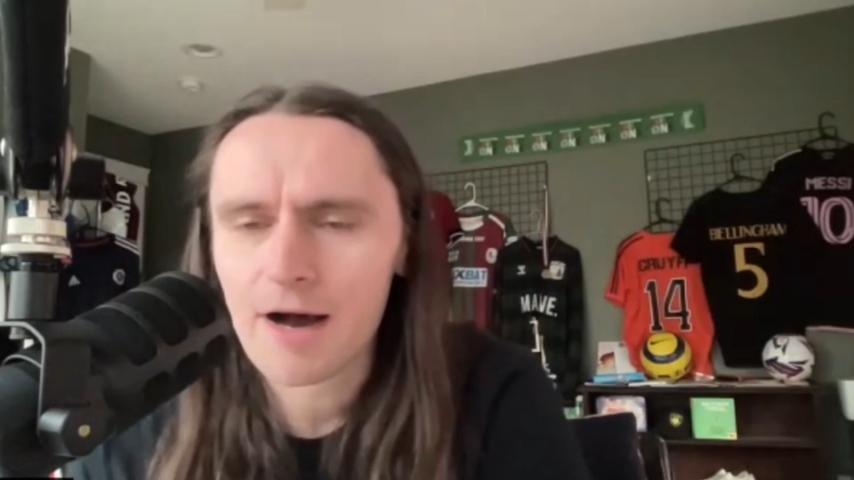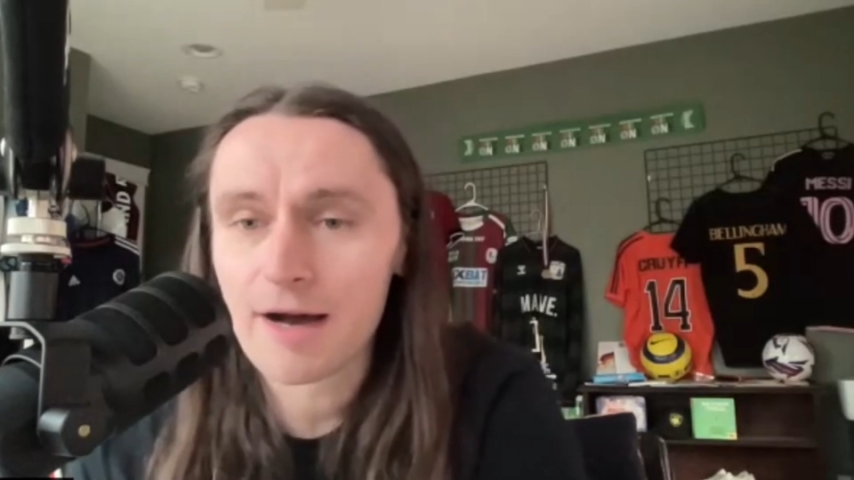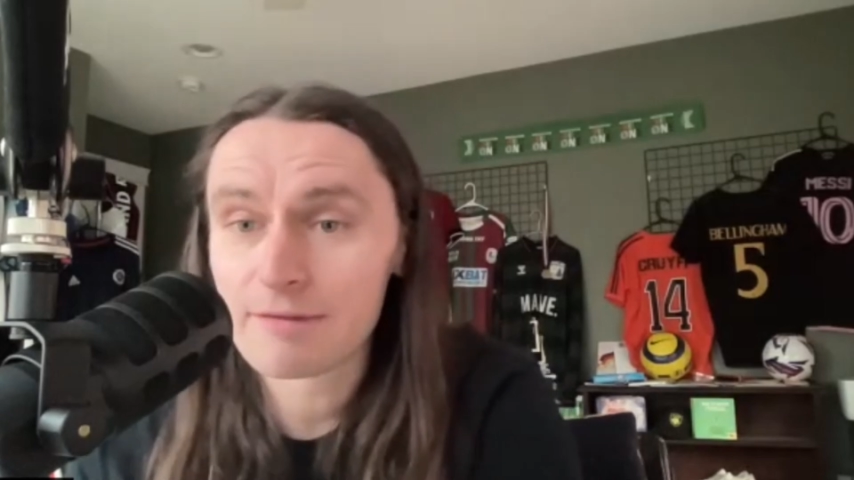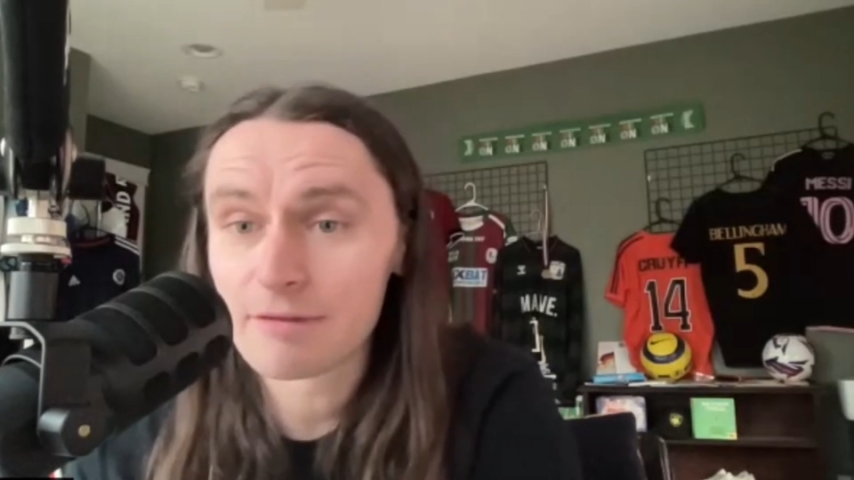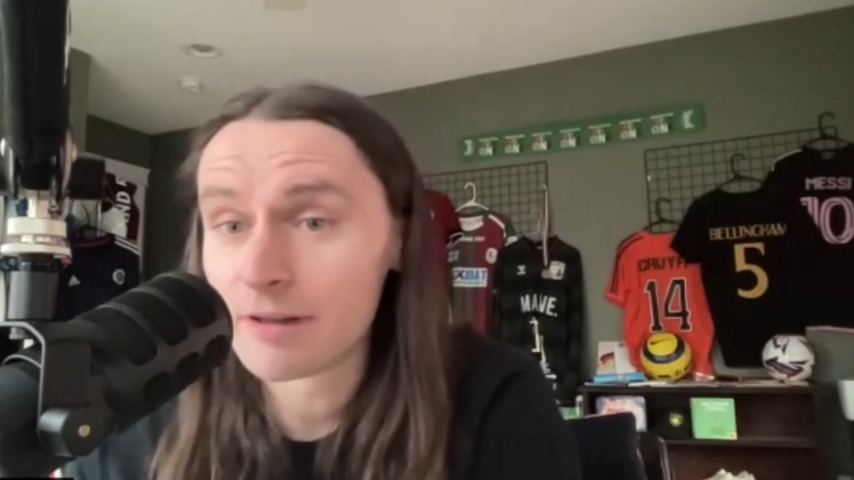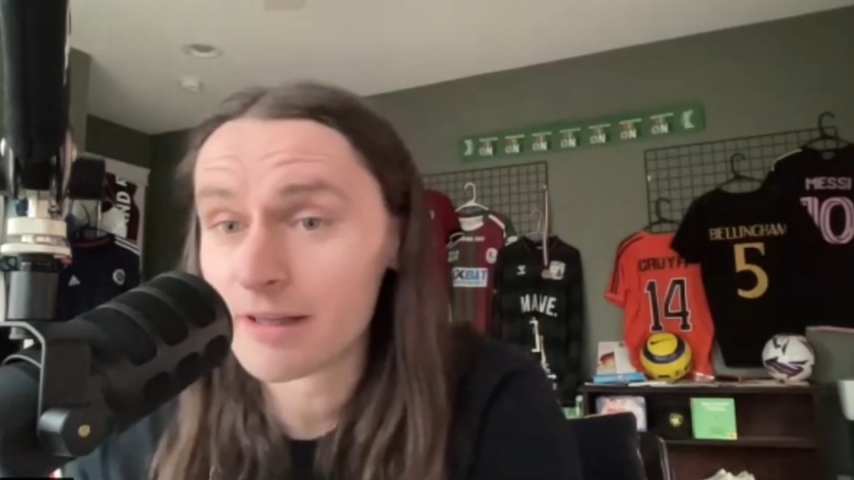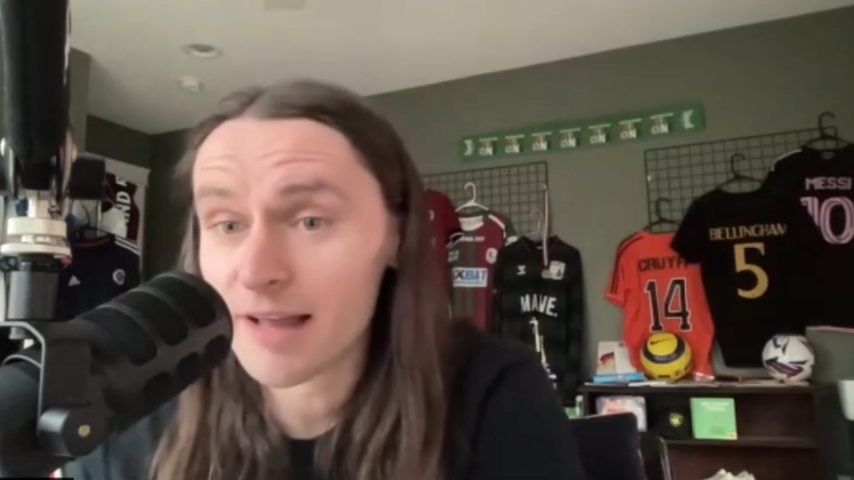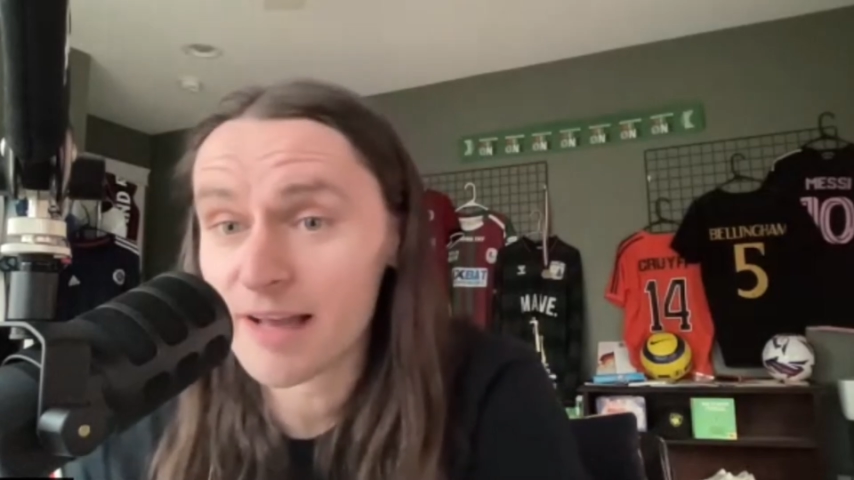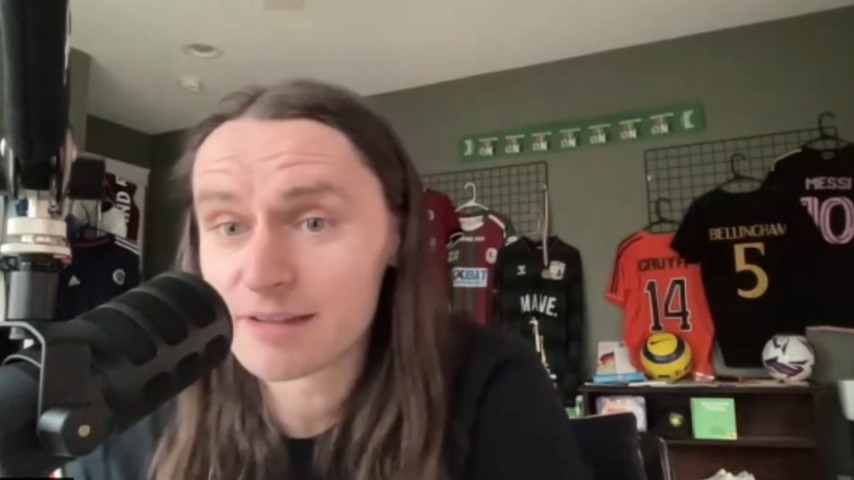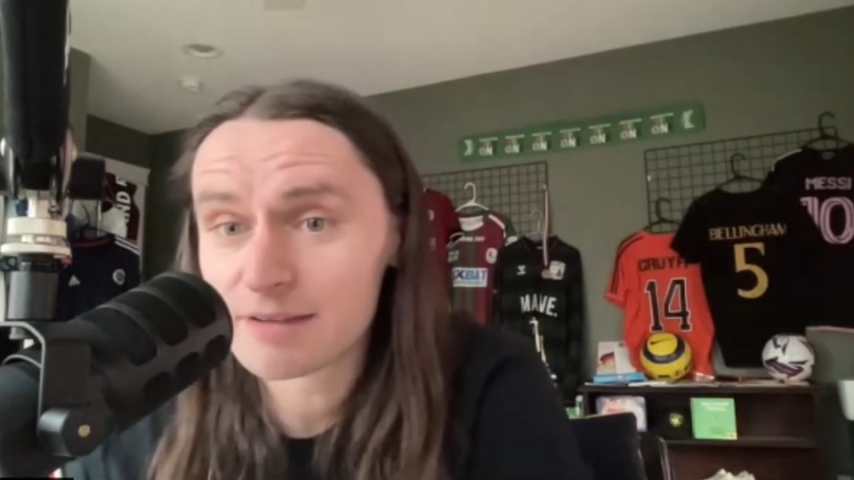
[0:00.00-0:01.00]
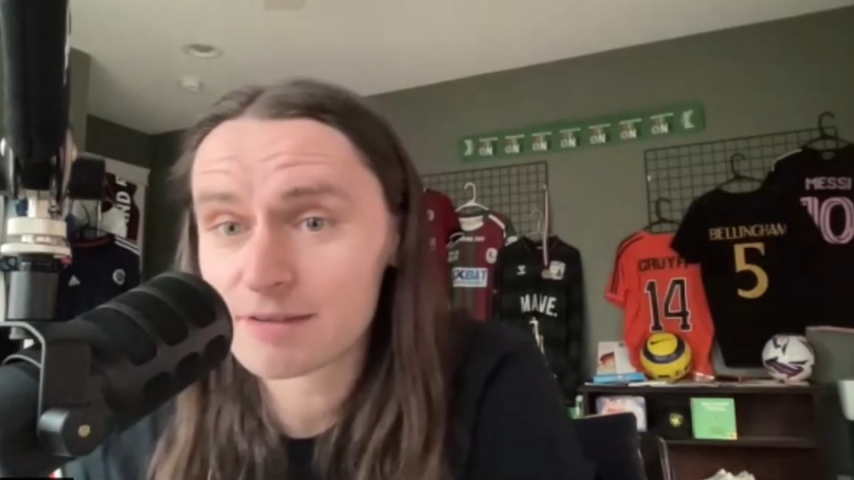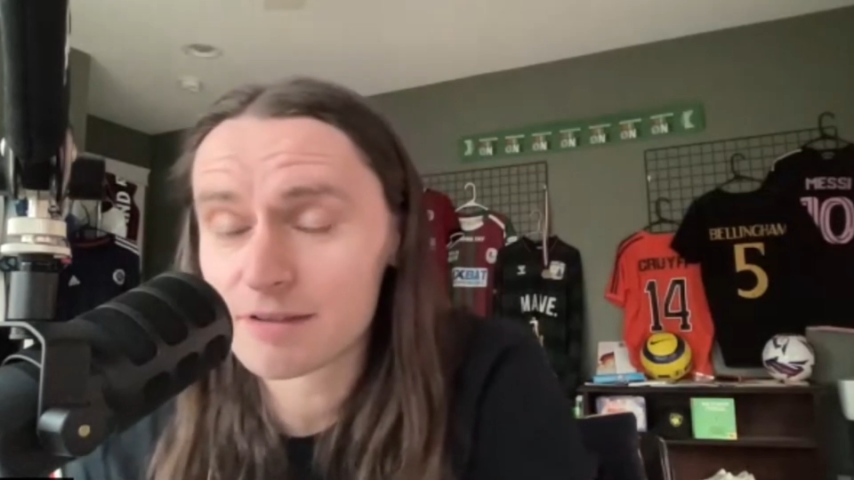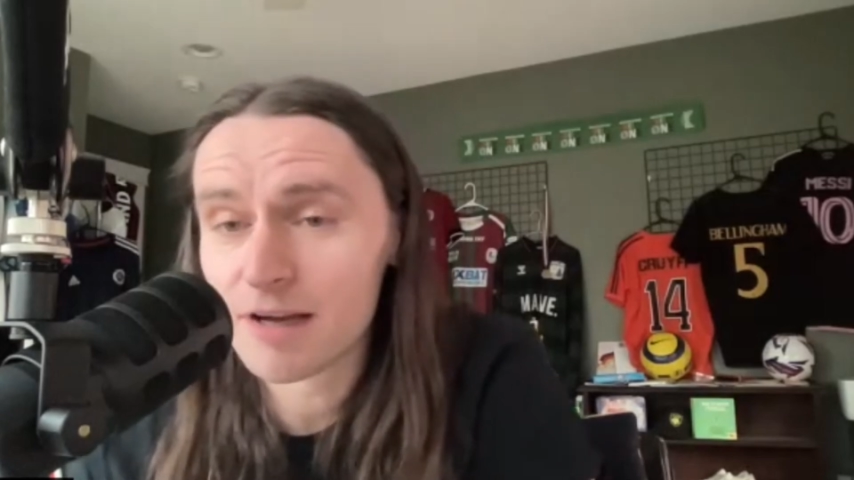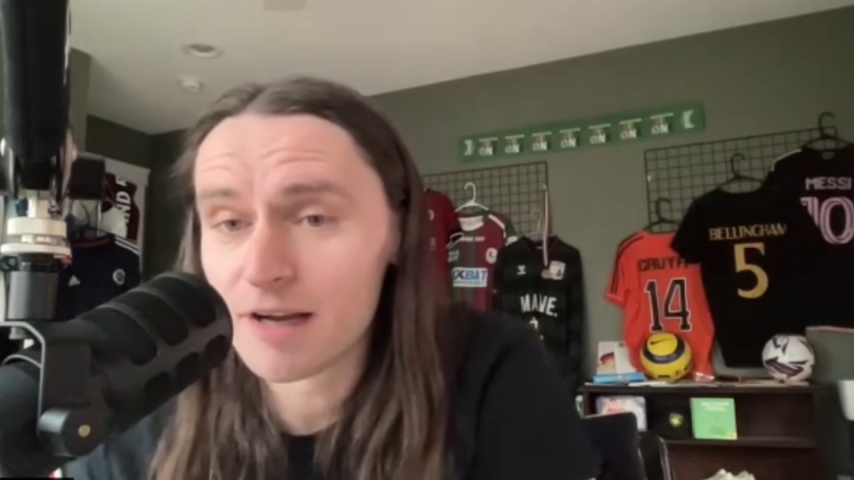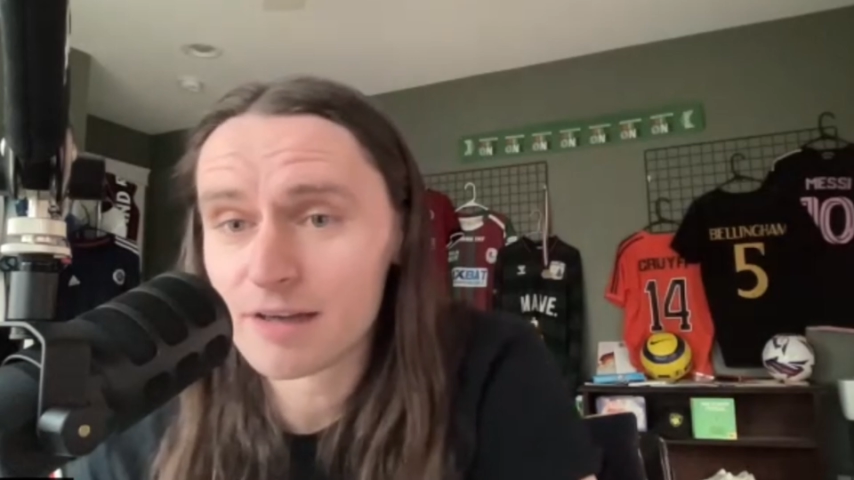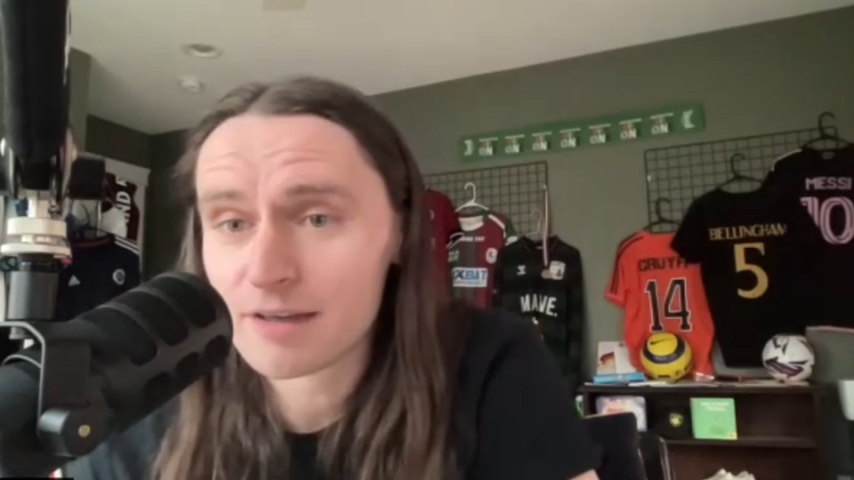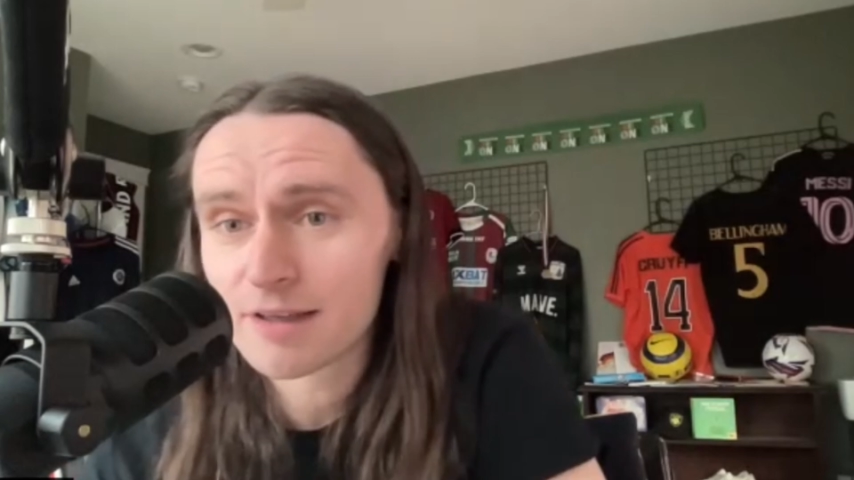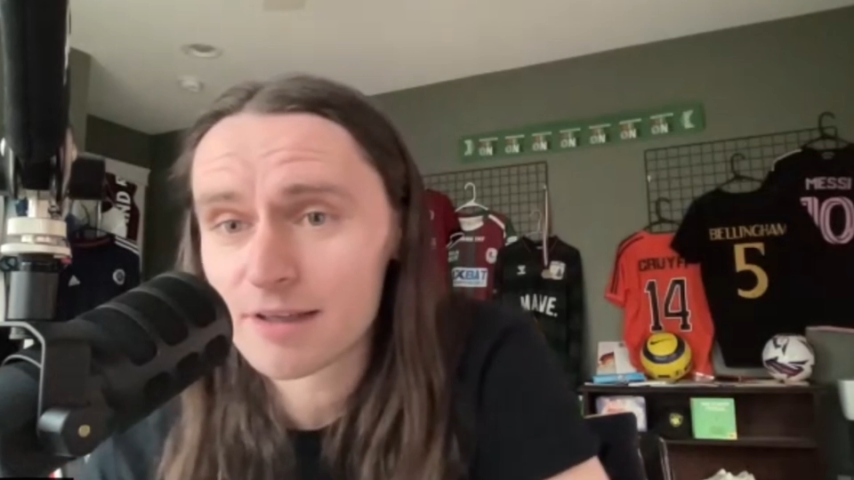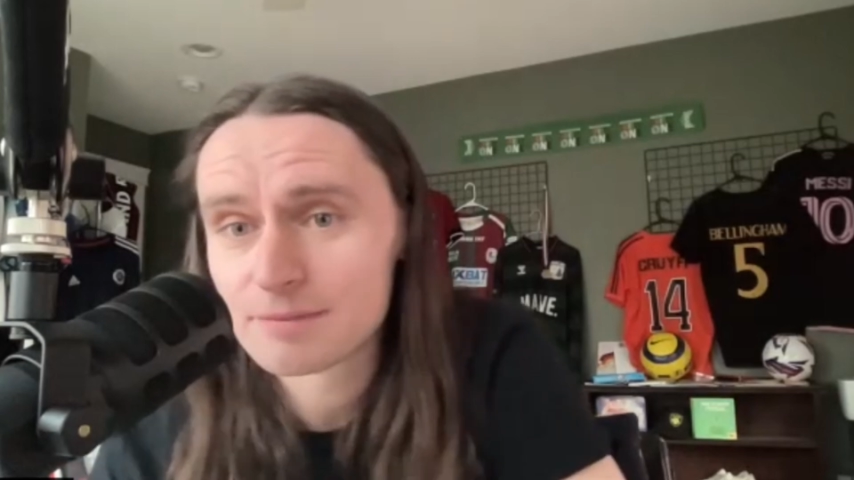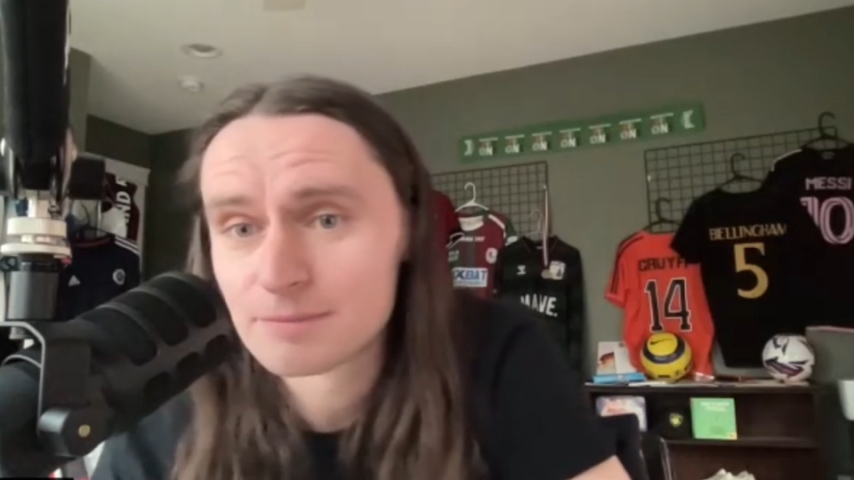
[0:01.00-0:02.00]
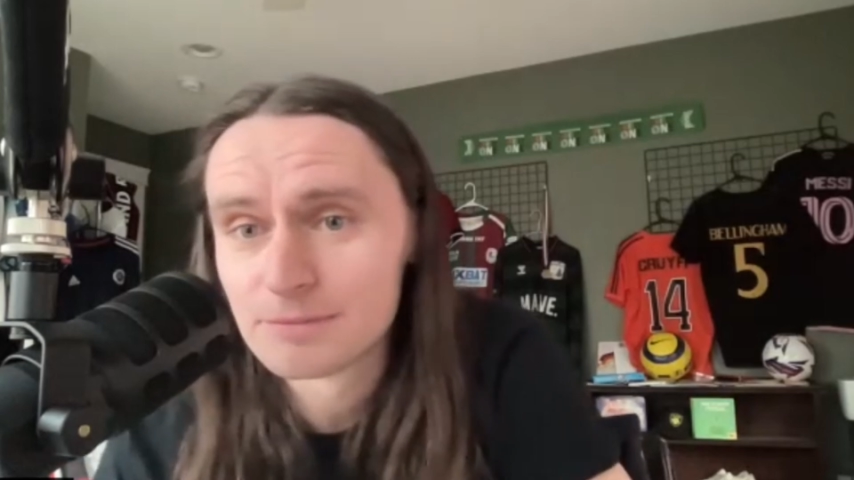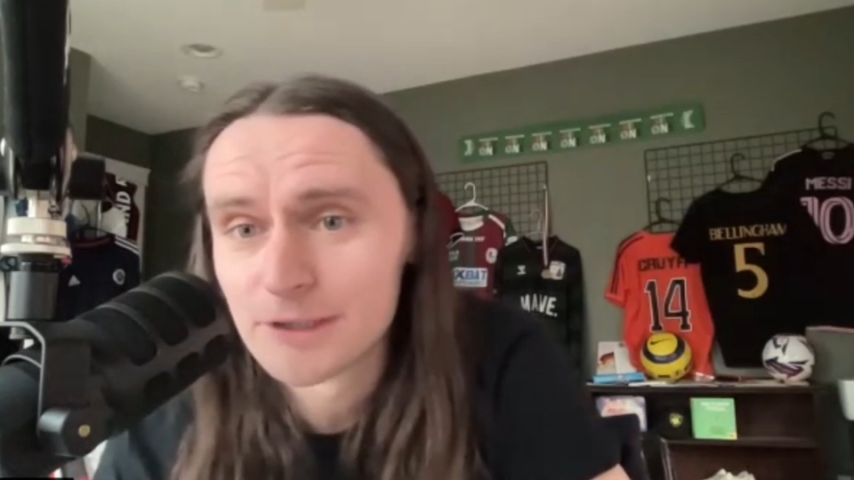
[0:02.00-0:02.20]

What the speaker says: I really like Club,